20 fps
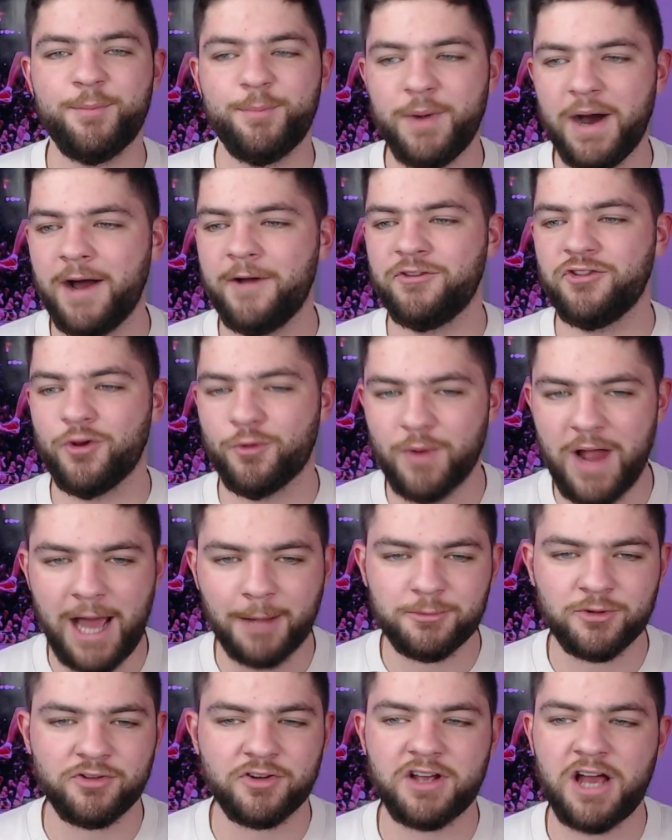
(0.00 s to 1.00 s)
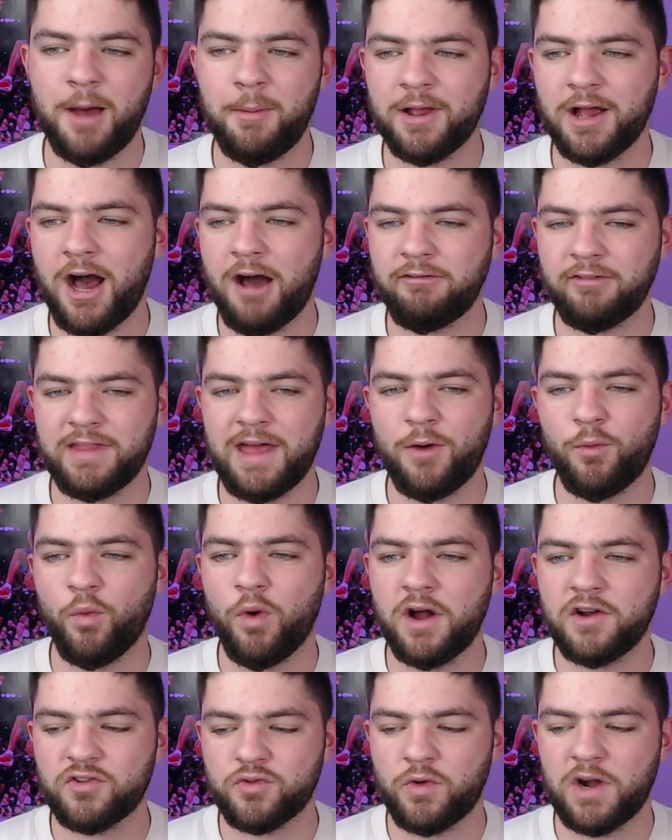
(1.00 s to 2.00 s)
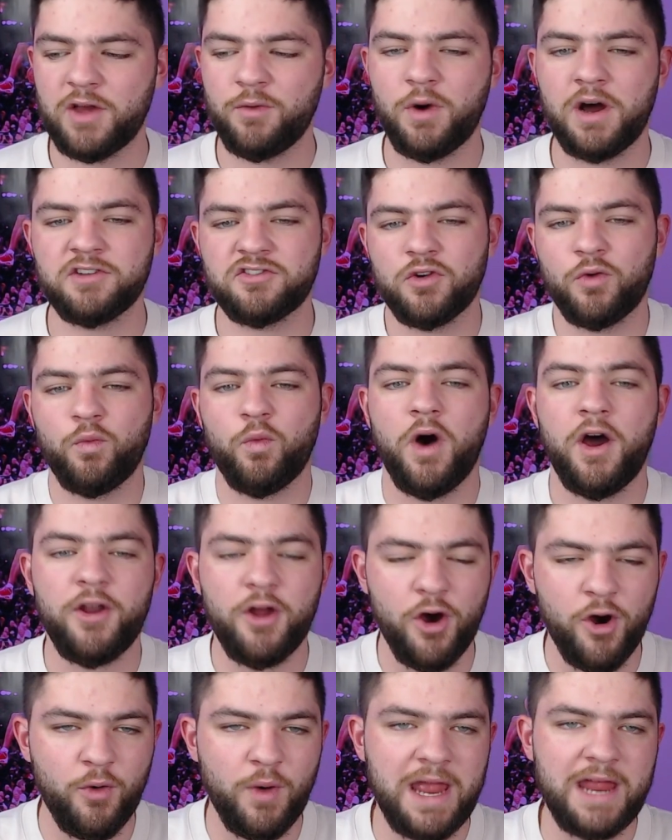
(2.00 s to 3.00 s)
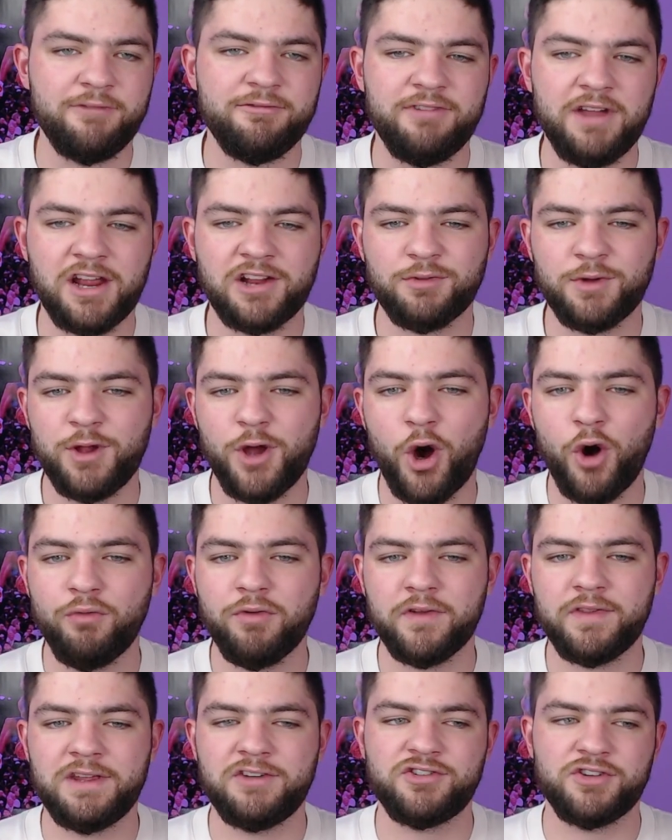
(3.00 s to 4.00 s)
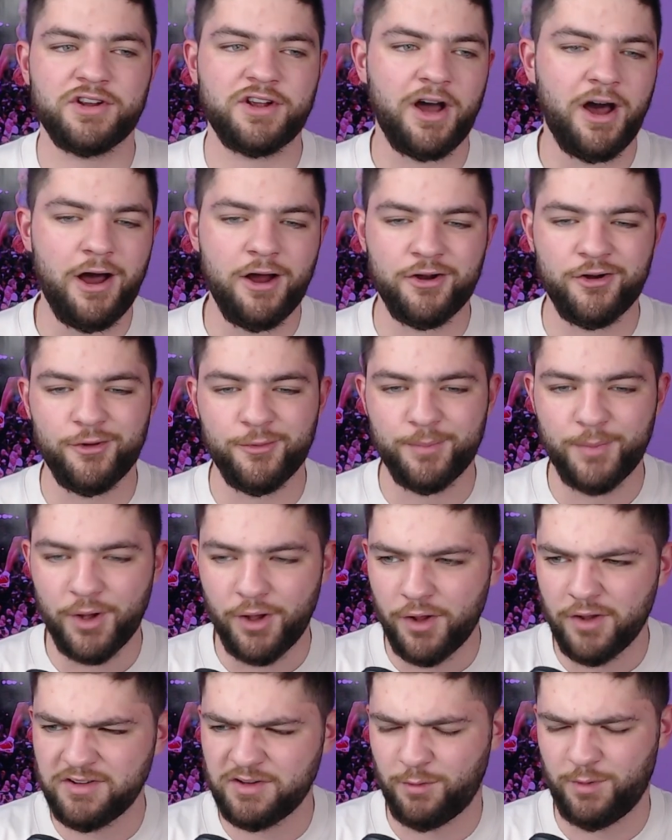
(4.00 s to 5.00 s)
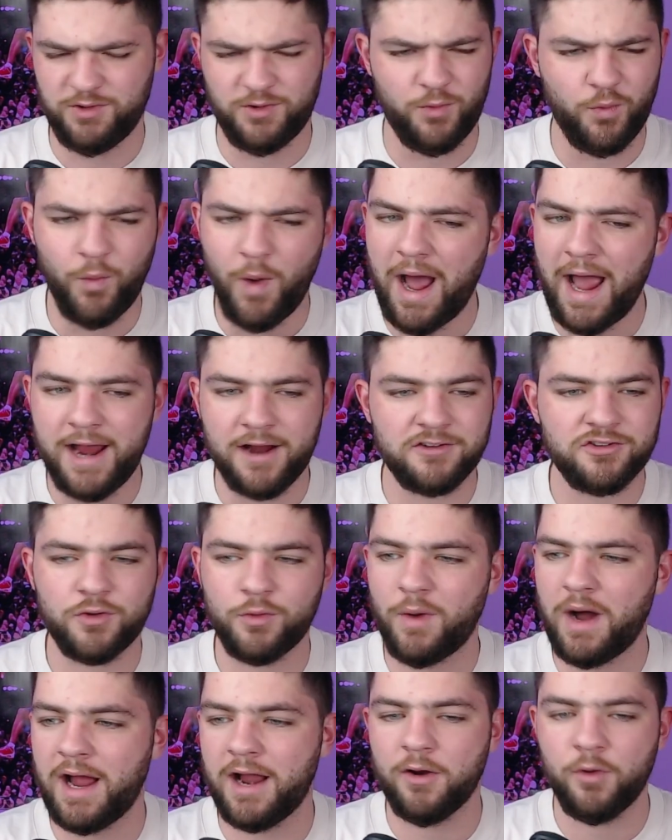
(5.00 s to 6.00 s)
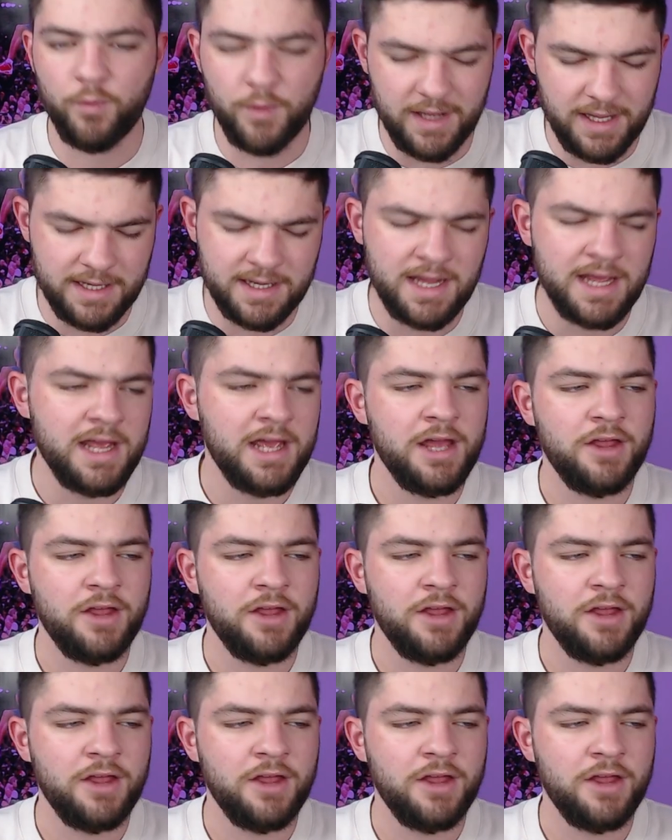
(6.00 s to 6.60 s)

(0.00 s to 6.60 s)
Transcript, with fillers: But the Raptors are coming off of that 121-108 victory over the Chicago Bulls. It was a wire-to-wire win.